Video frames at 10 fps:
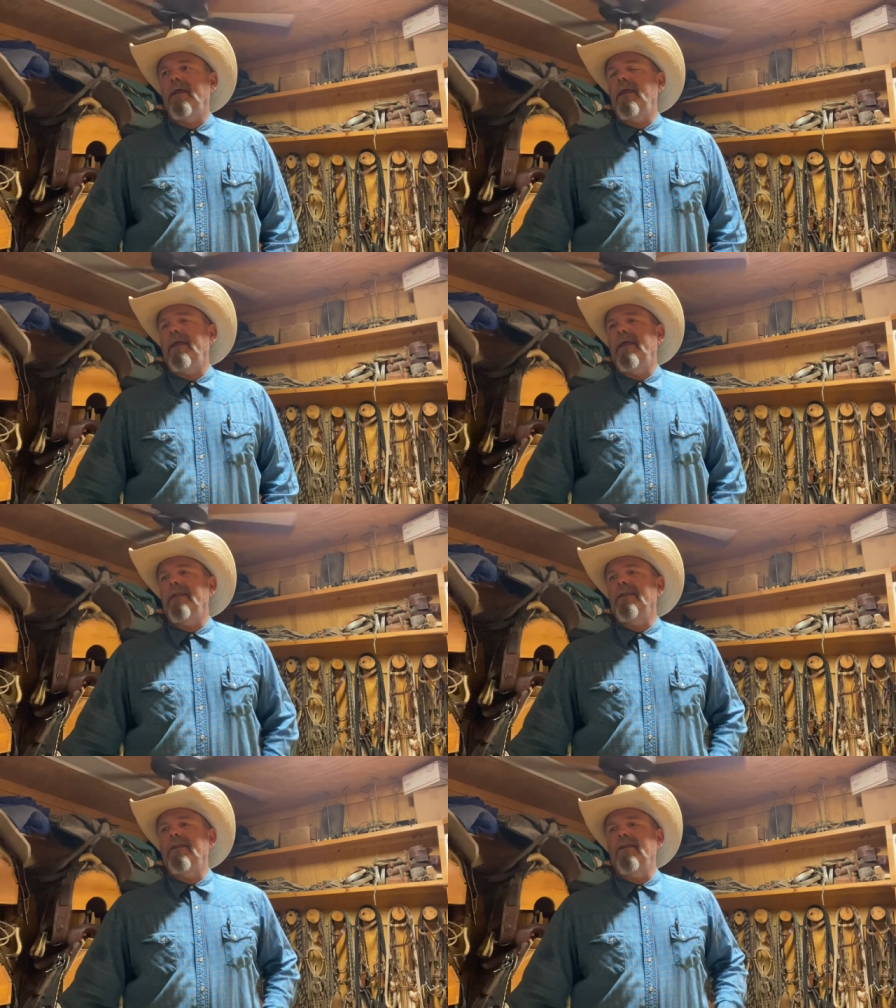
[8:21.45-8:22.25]

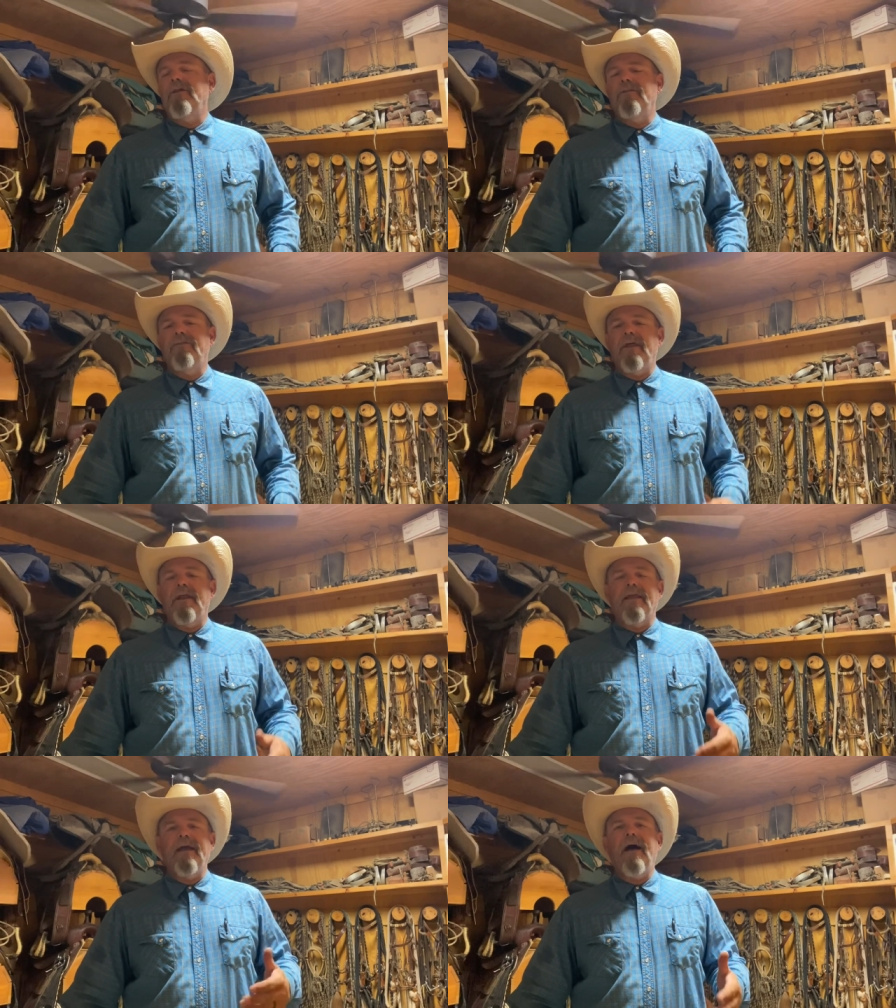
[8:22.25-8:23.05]
and that a
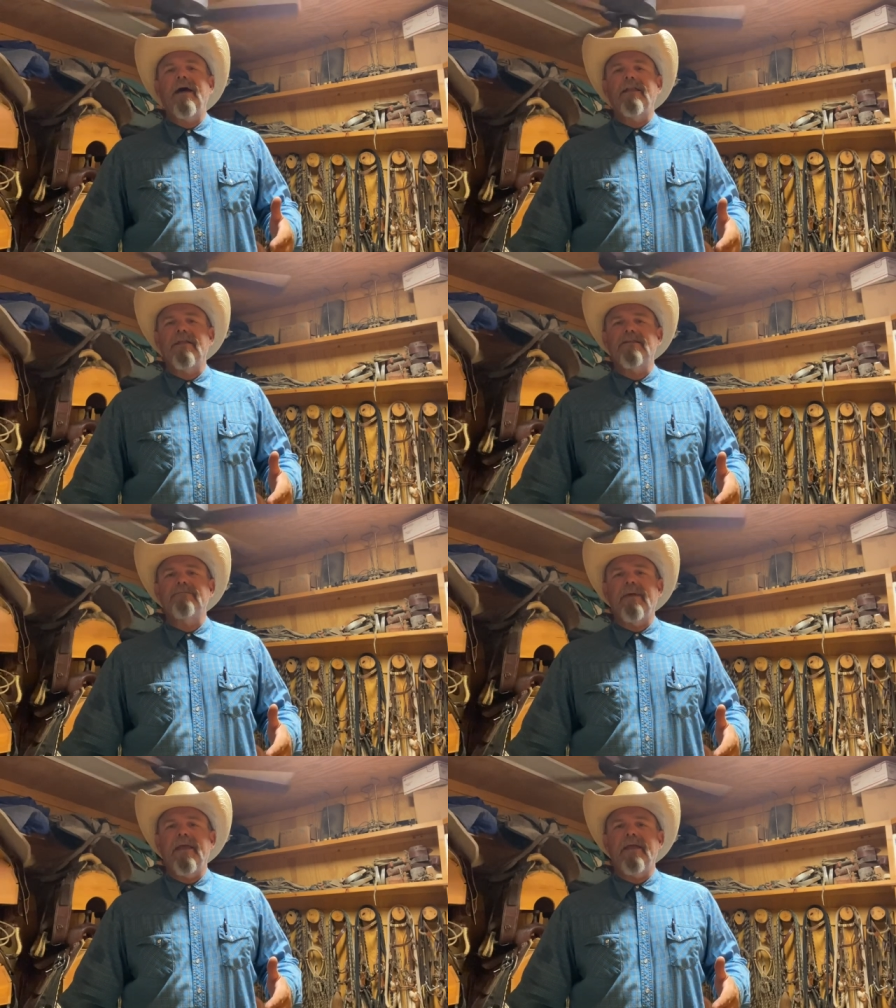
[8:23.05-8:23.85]
godless
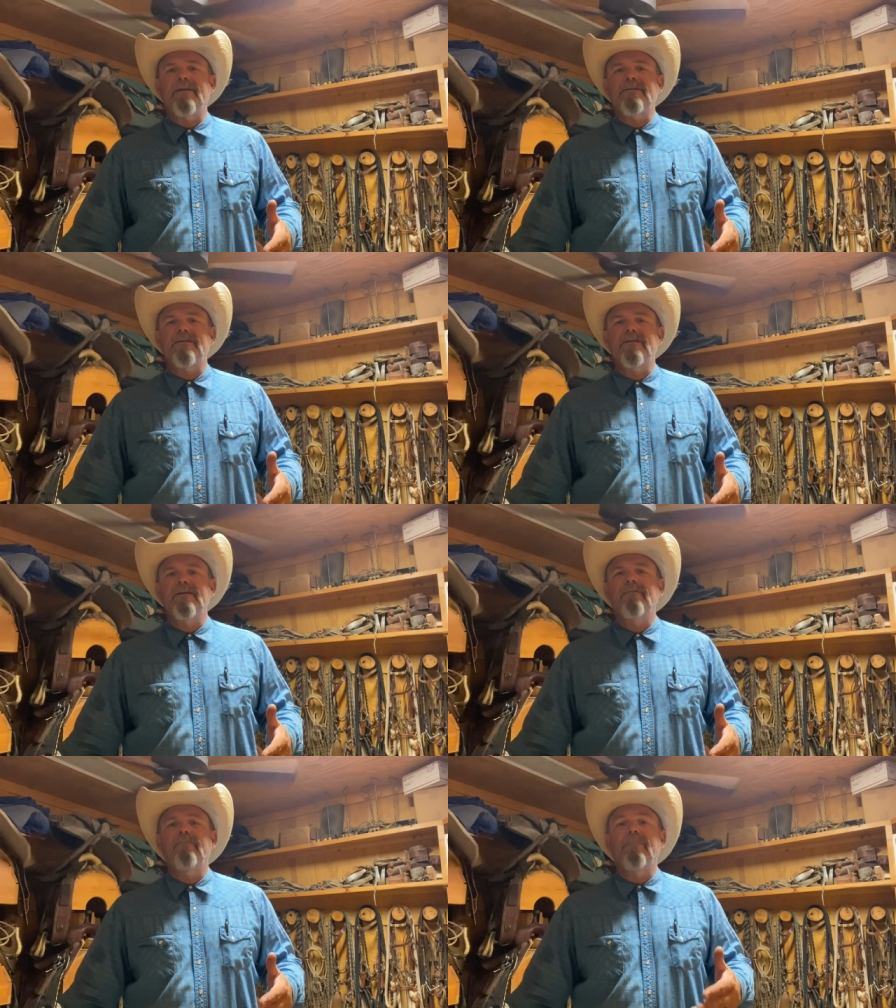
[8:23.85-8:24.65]
man's
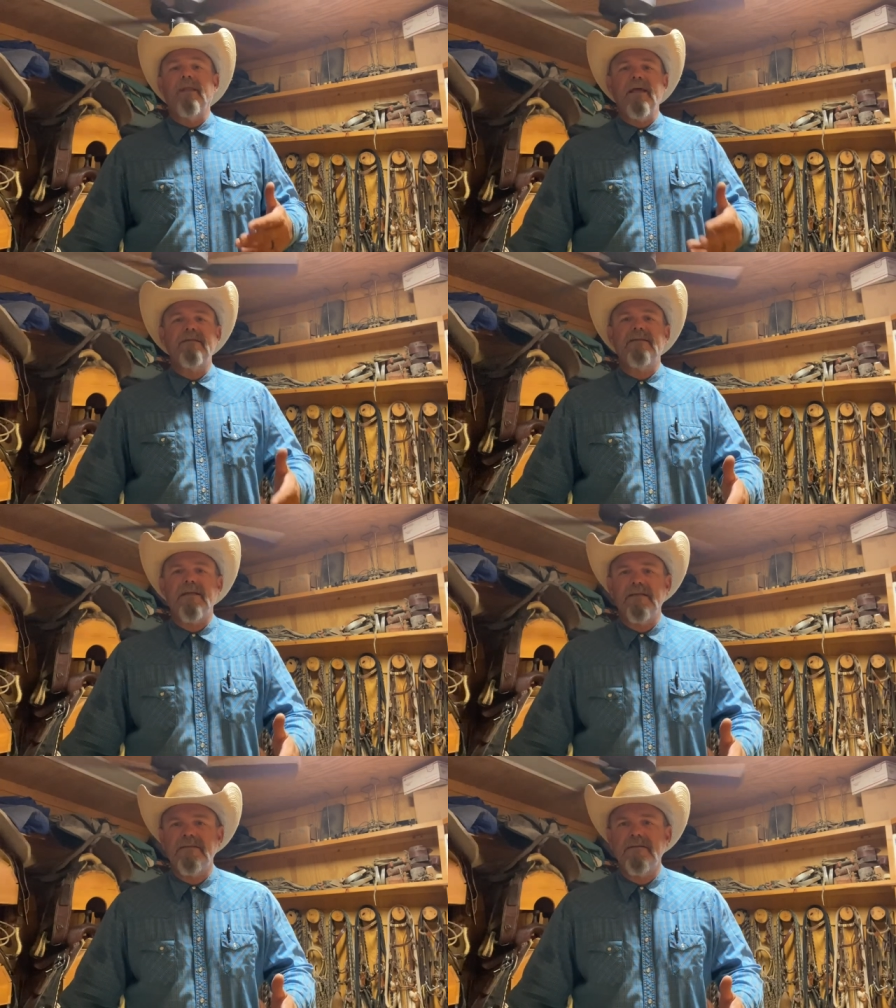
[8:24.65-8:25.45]

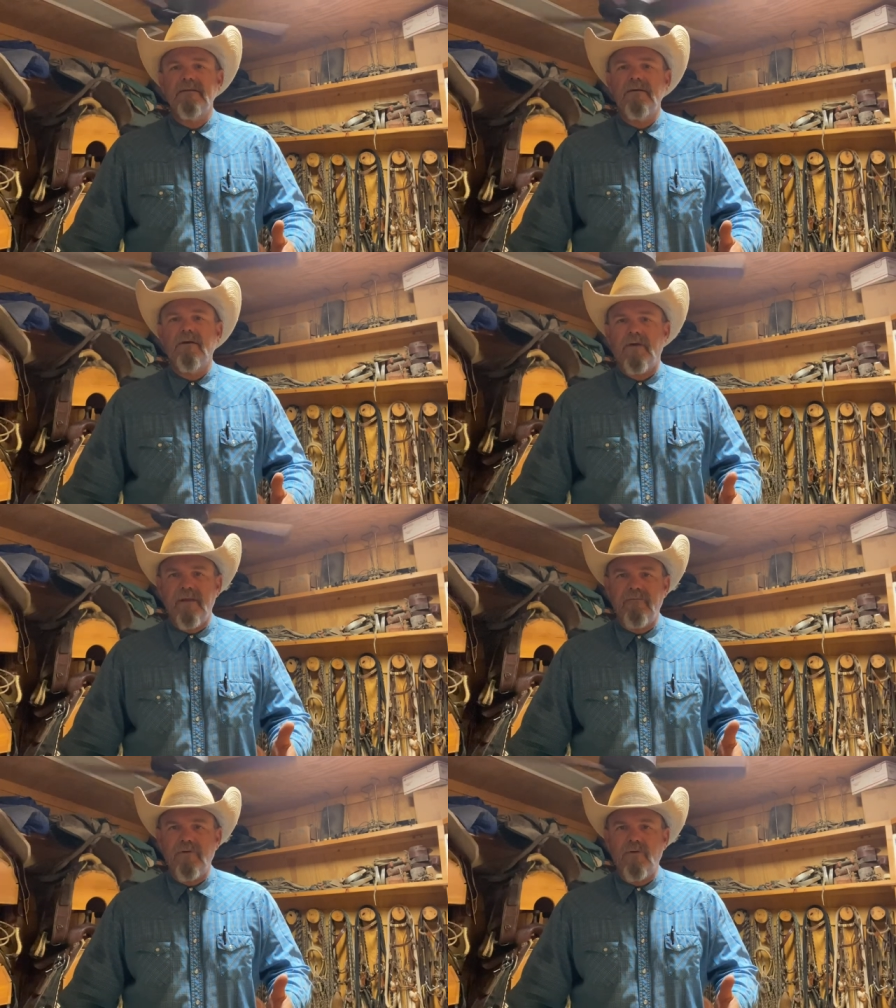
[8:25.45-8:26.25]
blessings are
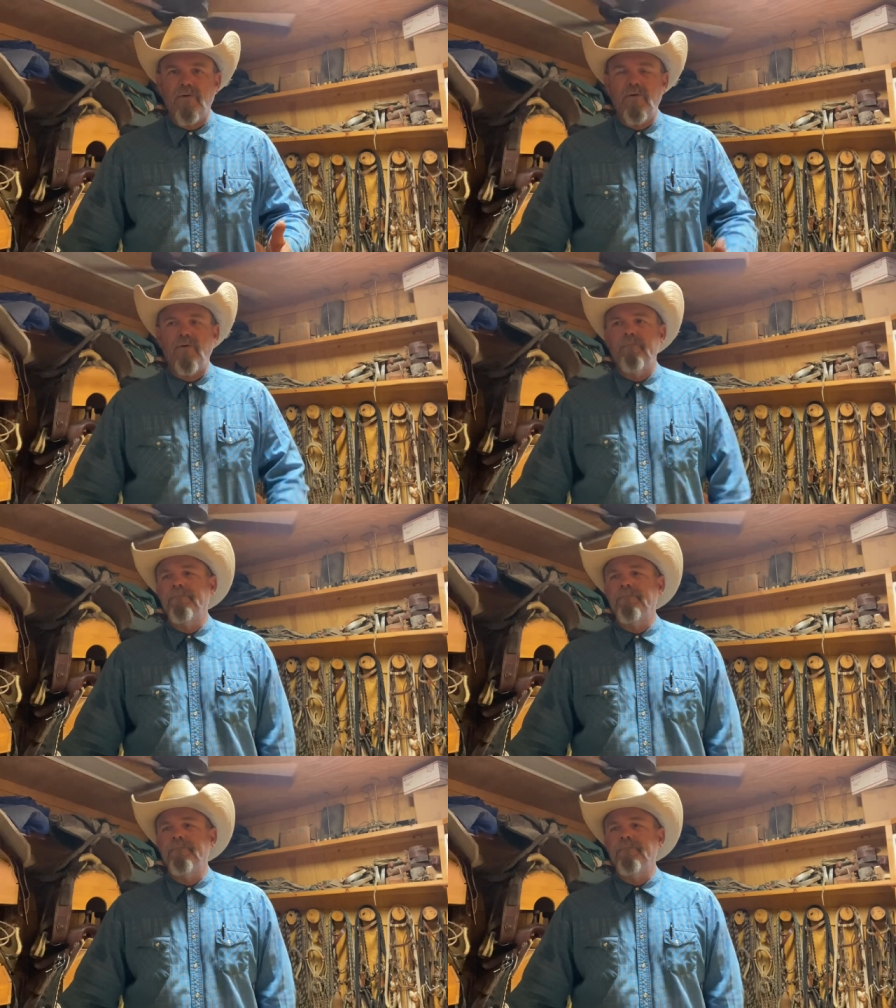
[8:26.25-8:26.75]
even cruel.